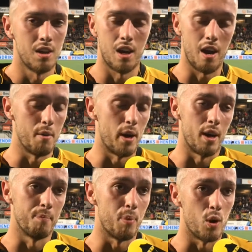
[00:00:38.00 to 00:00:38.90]
Yeah,
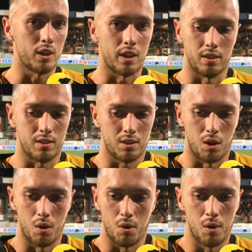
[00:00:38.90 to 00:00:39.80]
very important.
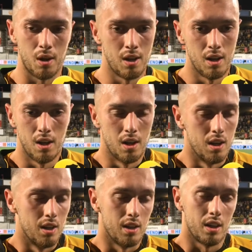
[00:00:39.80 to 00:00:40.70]
So
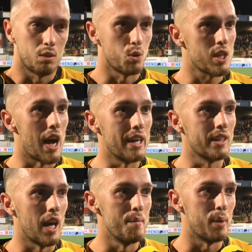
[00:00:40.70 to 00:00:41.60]
it was
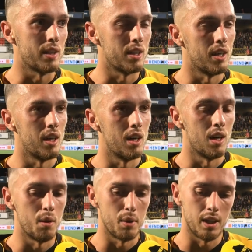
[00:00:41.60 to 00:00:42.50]
hard game, but
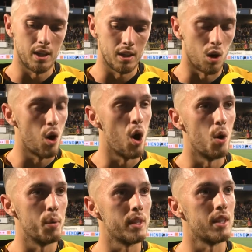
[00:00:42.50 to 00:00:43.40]
we go
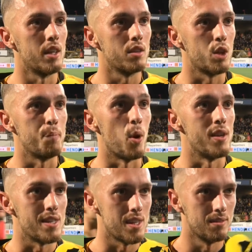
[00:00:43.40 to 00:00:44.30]
home with 3
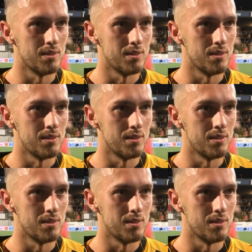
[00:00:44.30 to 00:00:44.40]
points.